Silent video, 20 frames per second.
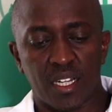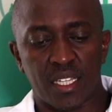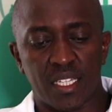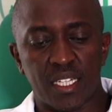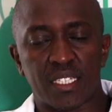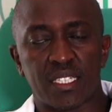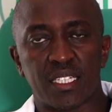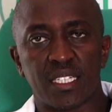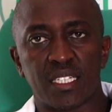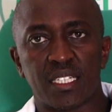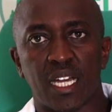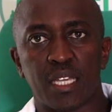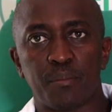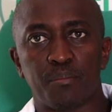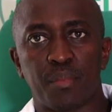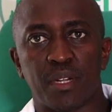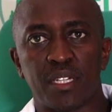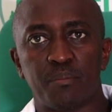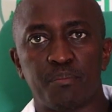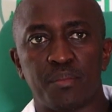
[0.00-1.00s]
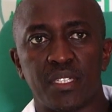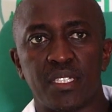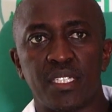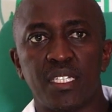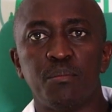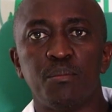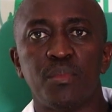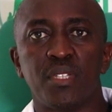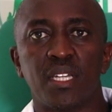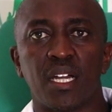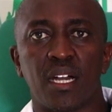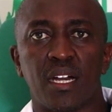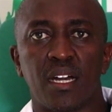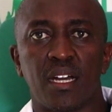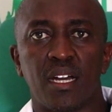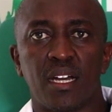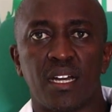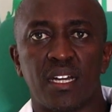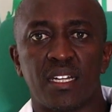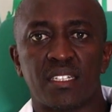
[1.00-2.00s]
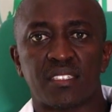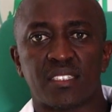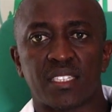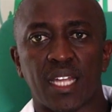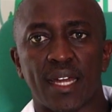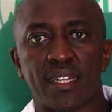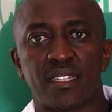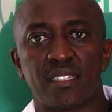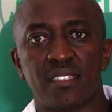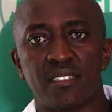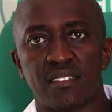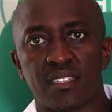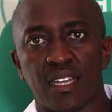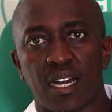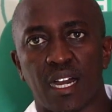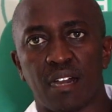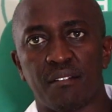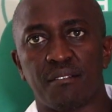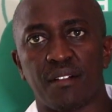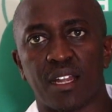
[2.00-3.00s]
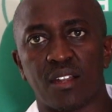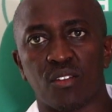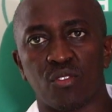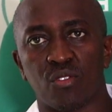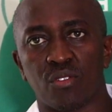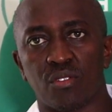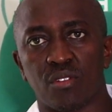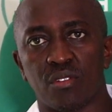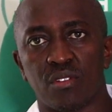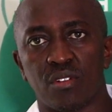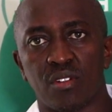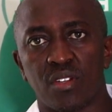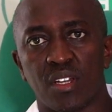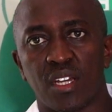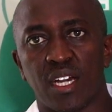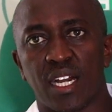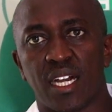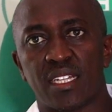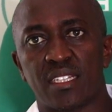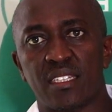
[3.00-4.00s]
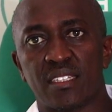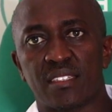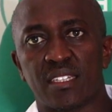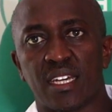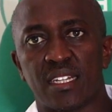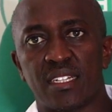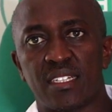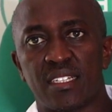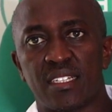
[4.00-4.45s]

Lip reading: getting hyperlipidemia. Statins have a role, and these are